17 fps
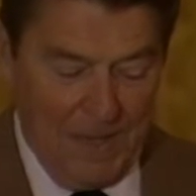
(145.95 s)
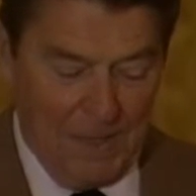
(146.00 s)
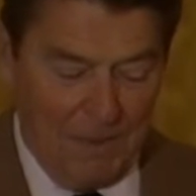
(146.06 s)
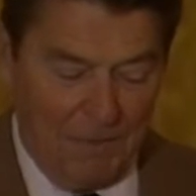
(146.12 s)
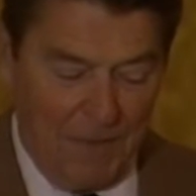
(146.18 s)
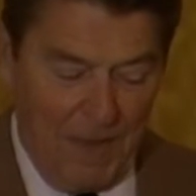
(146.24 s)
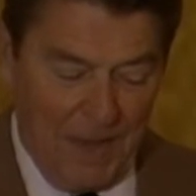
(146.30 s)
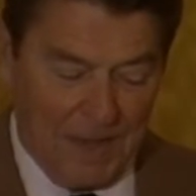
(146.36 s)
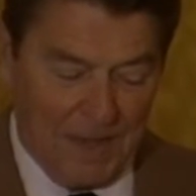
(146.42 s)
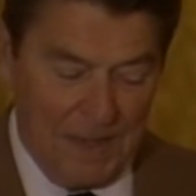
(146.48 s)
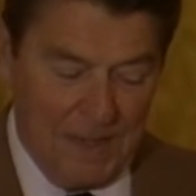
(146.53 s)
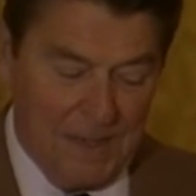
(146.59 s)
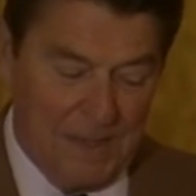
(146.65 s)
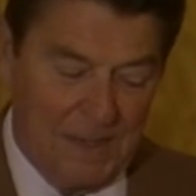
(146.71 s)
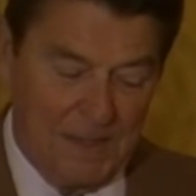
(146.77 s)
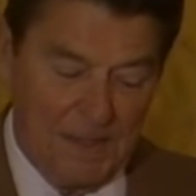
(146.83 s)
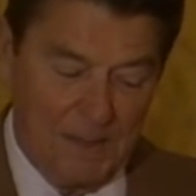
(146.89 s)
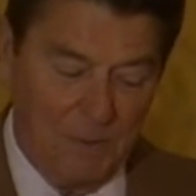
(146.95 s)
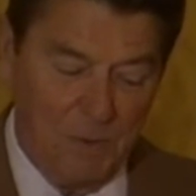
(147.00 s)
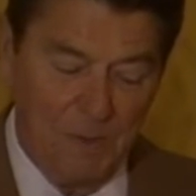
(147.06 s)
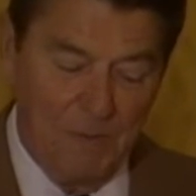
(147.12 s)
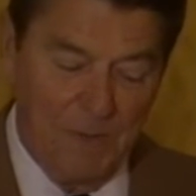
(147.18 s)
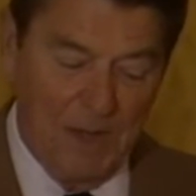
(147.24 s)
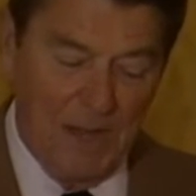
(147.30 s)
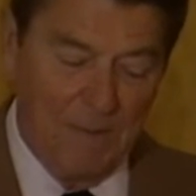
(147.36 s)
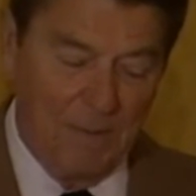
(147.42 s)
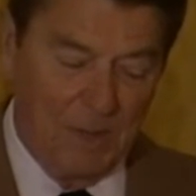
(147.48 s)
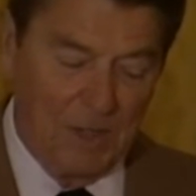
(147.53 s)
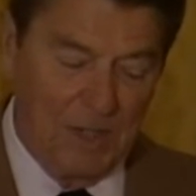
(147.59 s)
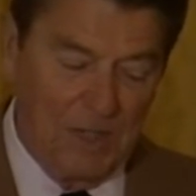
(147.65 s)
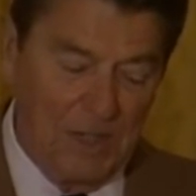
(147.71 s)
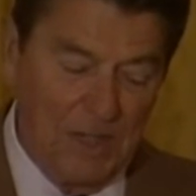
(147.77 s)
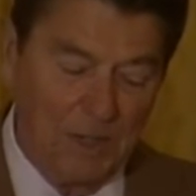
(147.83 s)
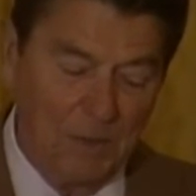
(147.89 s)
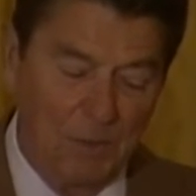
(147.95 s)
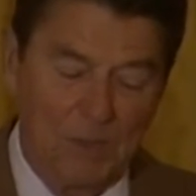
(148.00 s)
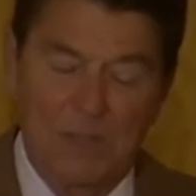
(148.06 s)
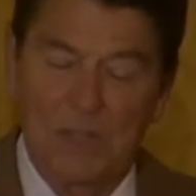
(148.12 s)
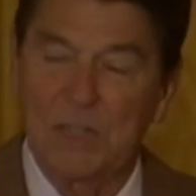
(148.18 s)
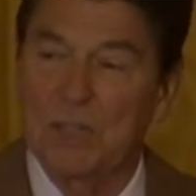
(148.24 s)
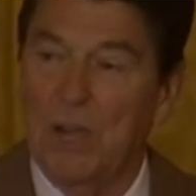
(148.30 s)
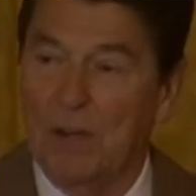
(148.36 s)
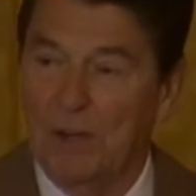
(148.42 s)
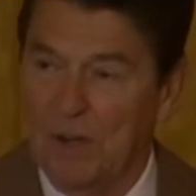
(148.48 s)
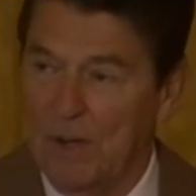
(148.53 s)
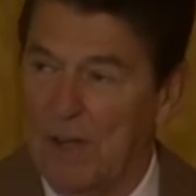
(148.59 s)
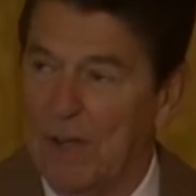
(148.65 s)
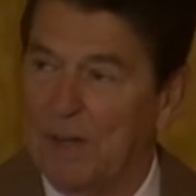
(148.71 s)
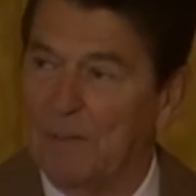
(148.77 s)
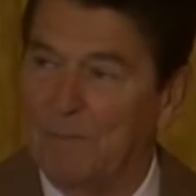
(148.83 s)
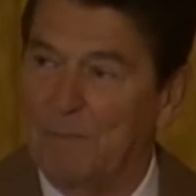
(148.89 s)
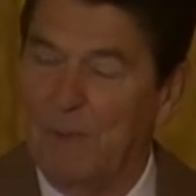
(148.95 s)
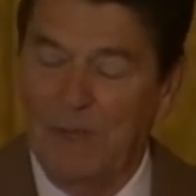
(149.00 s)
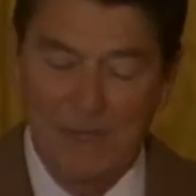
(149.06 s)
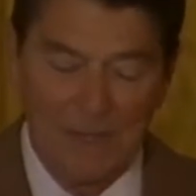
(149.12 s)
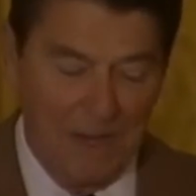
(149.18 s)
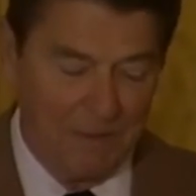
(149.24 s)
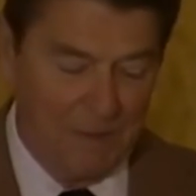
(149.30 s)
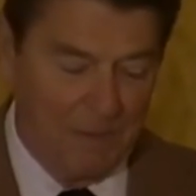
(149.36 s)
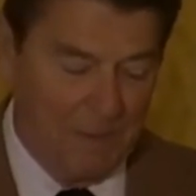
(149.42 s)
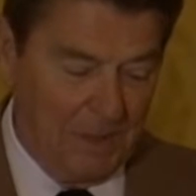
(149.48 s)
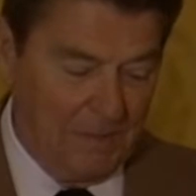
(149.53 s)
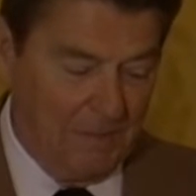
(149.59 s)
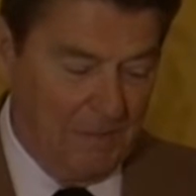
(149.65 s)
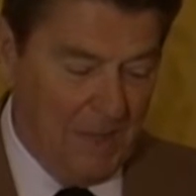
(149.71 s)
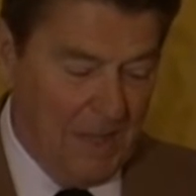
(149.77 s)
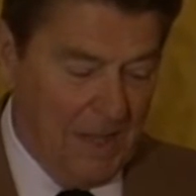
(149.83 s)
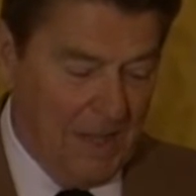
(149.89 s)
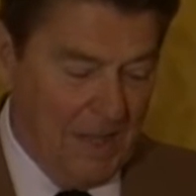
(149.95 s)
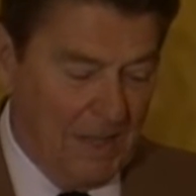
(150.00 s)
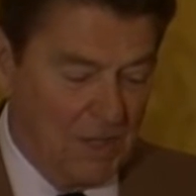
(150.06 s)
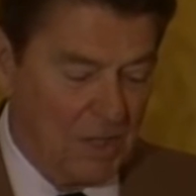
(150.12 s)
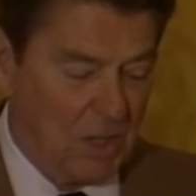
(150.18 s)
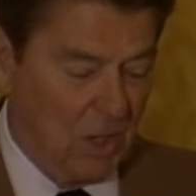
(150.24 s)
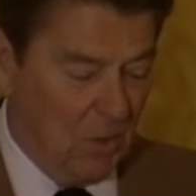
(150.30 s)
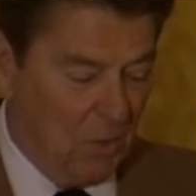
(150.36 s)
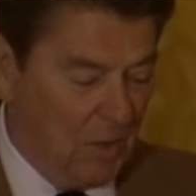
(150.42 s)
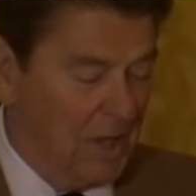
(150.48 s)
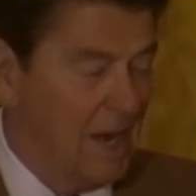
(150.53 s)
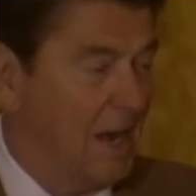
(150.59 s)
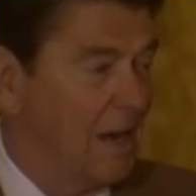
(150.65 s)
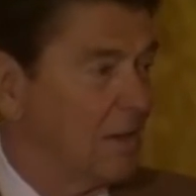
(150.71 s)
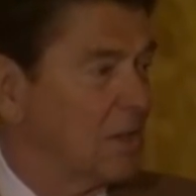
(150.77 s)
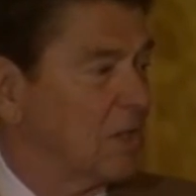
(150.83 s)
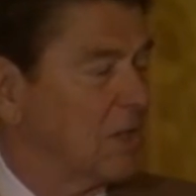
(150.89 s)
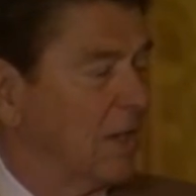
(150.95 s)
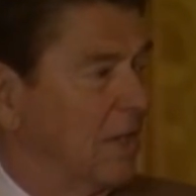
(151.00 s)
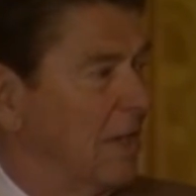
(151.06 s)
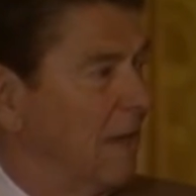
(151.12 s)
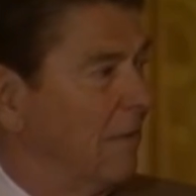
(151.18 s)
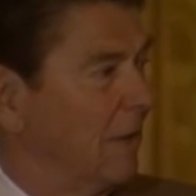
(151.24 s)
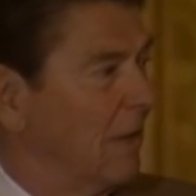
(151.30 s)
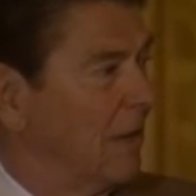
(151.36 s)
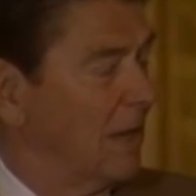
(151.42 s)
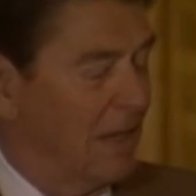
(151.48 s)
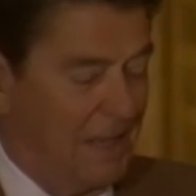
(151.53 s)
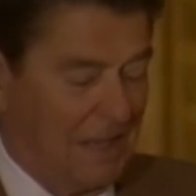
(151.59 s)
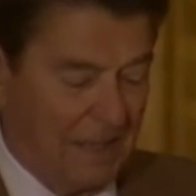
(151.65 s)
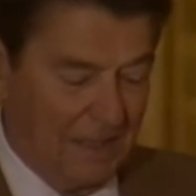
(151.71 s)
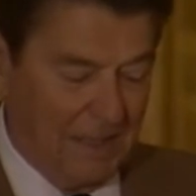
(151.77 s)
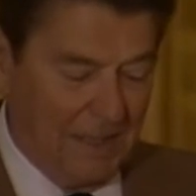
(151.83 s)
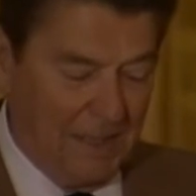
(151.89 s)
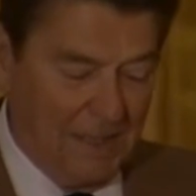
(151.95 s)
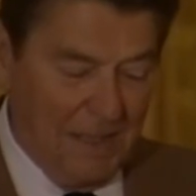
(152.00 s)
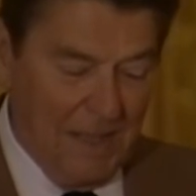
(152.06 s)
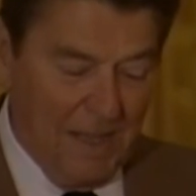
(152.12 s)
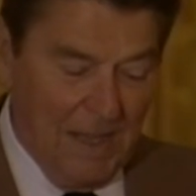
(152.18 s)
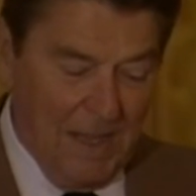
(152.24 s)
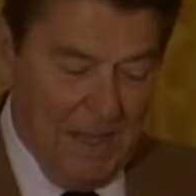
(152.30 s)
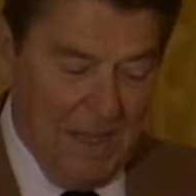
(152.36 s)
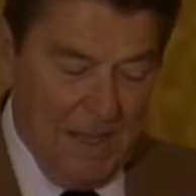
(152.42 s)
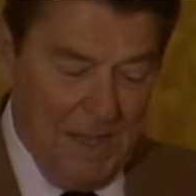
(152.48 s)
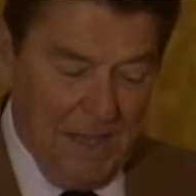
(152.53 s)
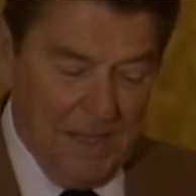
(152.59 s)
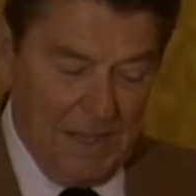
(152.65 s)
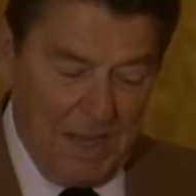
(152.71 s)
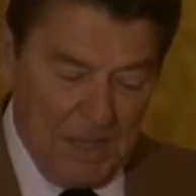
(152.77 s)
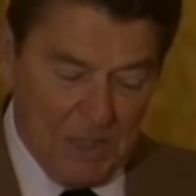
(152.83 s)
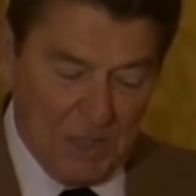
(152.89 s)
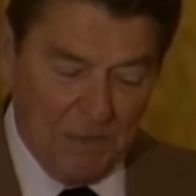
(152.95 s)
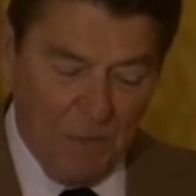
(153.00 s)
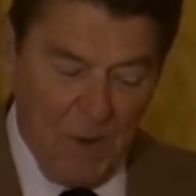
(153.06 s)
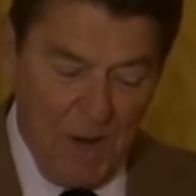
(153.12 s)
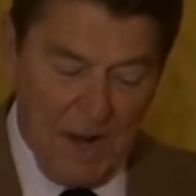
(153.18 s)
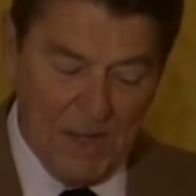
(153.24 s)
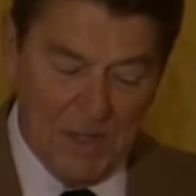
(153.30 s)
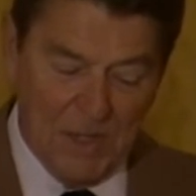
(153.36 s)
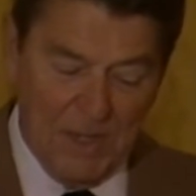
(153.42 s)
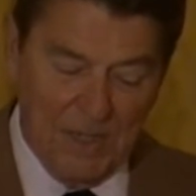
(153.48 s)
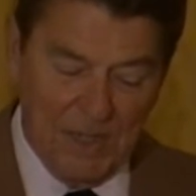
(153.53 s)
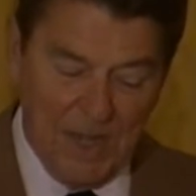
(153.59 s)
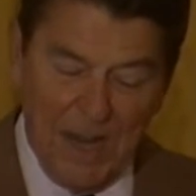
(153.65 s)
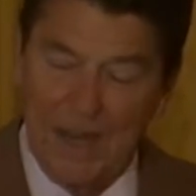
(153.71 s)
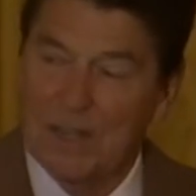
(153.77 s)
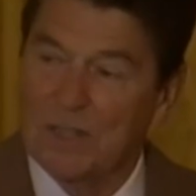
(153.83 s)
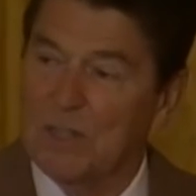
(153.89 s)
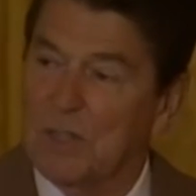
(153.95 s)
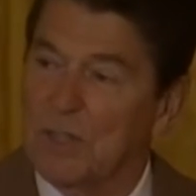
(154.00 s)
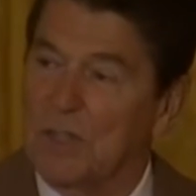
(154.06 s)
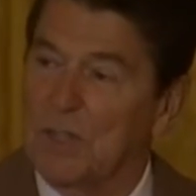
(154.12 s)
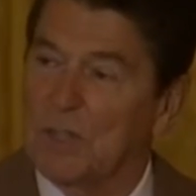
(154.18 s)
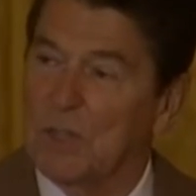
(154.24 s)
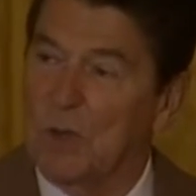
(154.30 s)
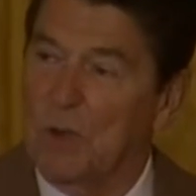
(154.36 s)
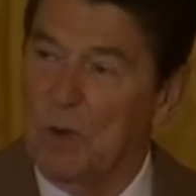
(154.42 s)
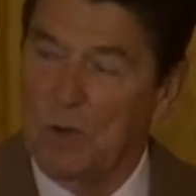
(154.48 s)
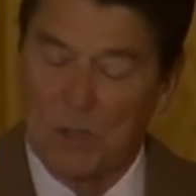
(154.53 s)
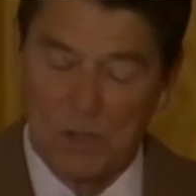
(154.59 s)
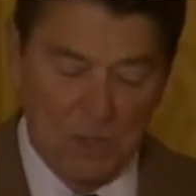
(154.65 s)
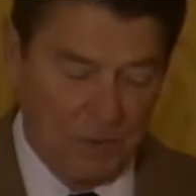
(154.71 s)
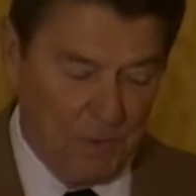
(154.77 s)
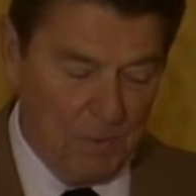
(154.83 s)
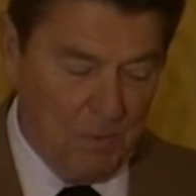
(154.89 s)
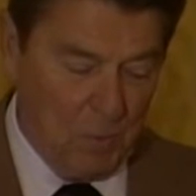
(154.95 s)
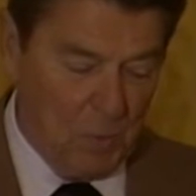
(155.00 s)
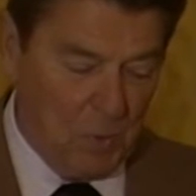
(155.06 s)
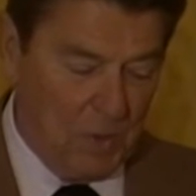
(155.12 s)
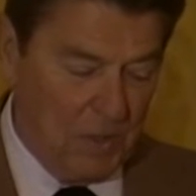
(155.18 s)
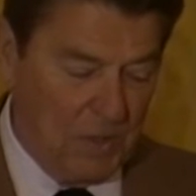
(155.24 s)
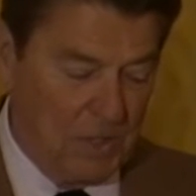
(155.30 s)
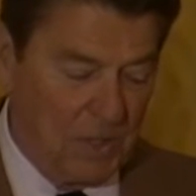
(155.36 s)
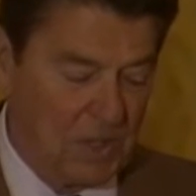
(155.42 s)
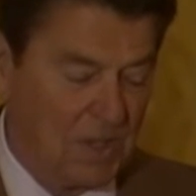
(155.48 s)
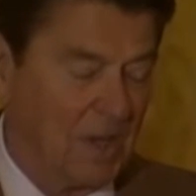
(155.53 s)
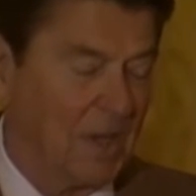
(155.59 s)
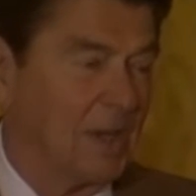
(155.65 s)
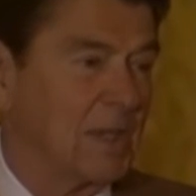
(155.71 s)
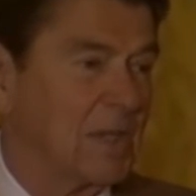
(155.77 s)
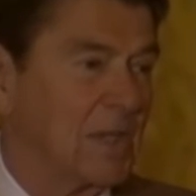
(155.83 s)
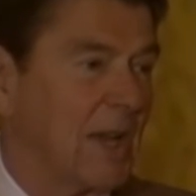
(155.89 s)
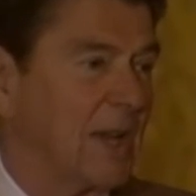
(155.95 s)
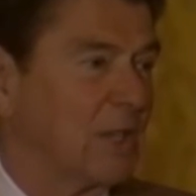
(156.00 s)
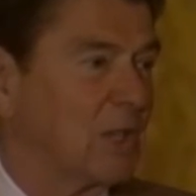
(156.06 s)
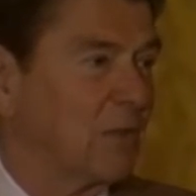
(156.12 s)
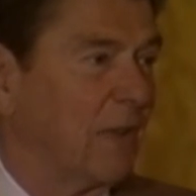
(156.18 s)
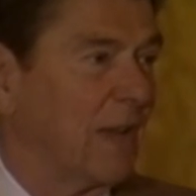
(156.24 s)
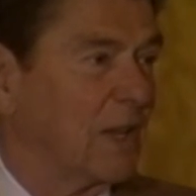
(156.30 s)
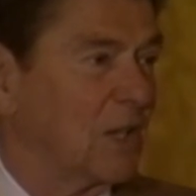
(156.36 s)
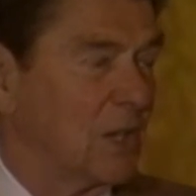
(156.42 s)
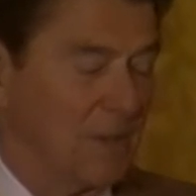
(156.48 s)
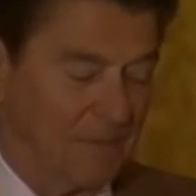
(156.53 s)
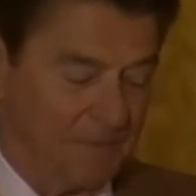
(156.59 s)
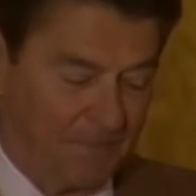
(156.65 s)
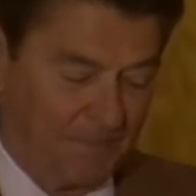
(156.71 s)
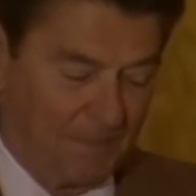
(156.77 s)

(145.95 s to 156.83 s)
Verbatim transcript: The fact that we've been able to deal with the juggernaut of big government, slow it down significantly in the case of rising taxes, is cause for more than just a little satisfaction.